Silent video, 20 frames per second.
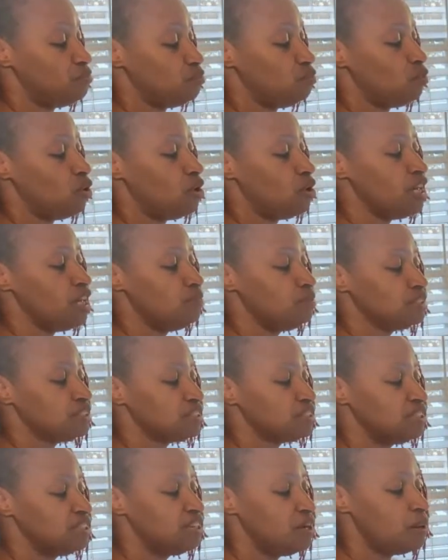well, it was
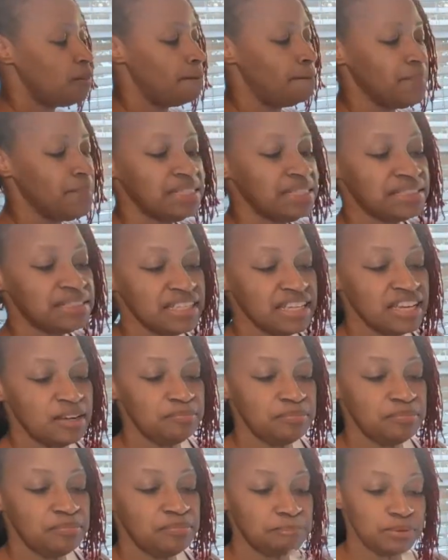me seeing
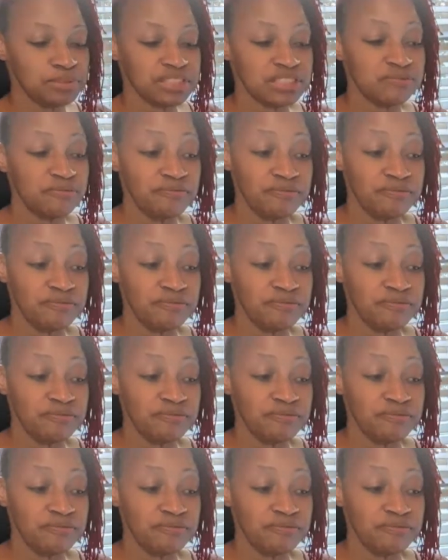people's